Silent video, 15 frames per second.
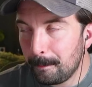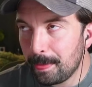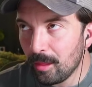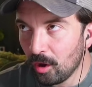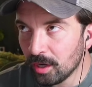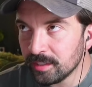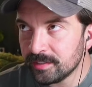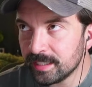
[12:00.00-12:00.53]

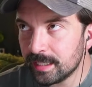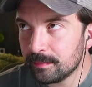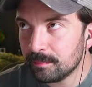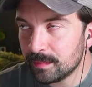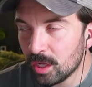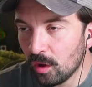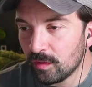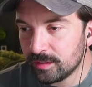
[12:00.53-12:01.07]
honestly,
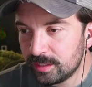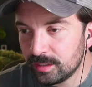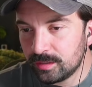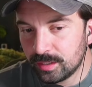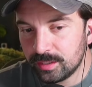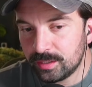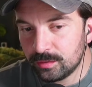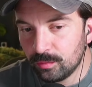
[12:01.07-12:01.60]
no, this
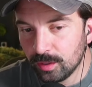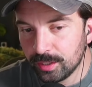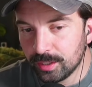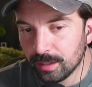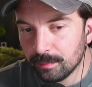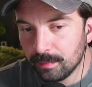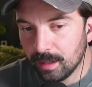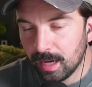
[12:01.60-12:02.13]
is really
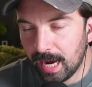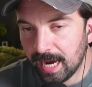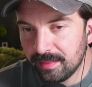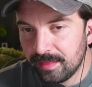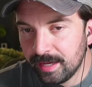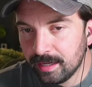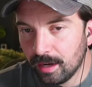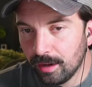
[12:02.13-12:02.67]
good. I
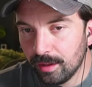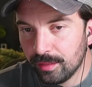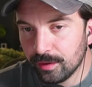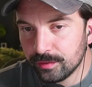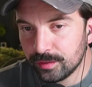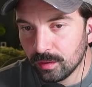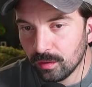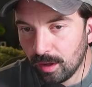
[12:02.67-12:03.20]
think
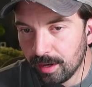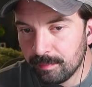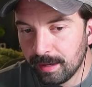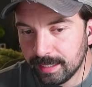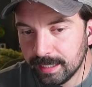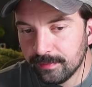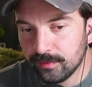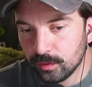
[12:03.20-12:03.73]
there's a lot of
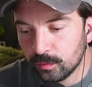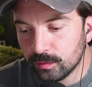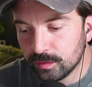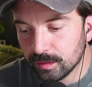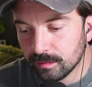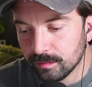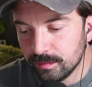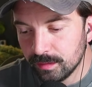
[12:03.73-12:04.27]
Mega
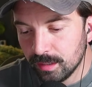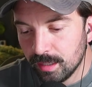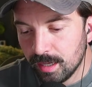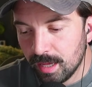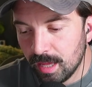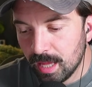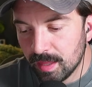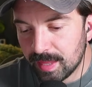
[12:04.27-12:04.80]
Evolutions
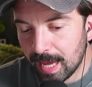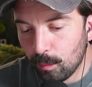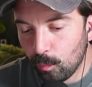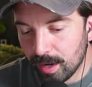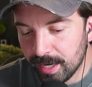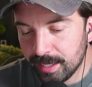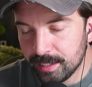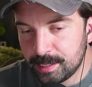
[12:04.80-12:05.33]
that
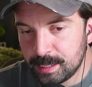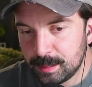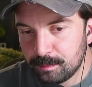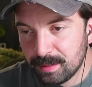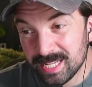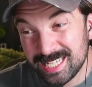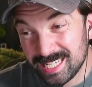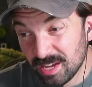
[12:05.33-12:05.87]
went in a
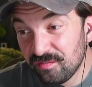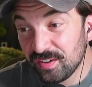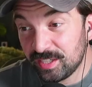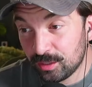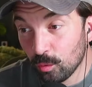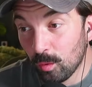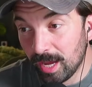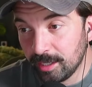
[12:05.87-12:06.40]
specific
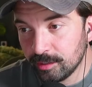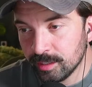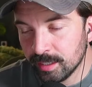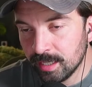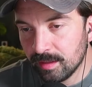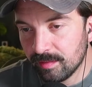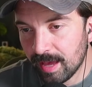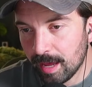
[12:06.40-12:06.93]
direction
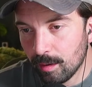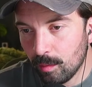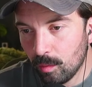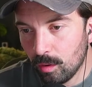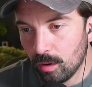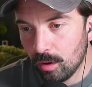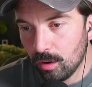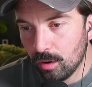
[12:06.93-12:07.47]
that
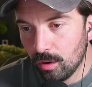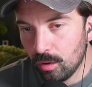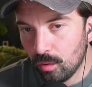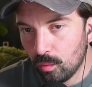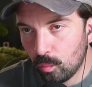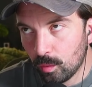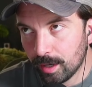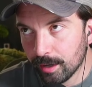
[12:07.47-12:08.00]

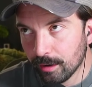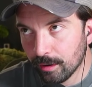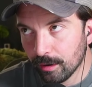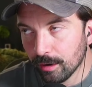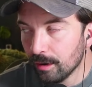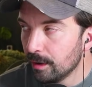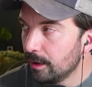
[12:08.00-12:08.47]
were,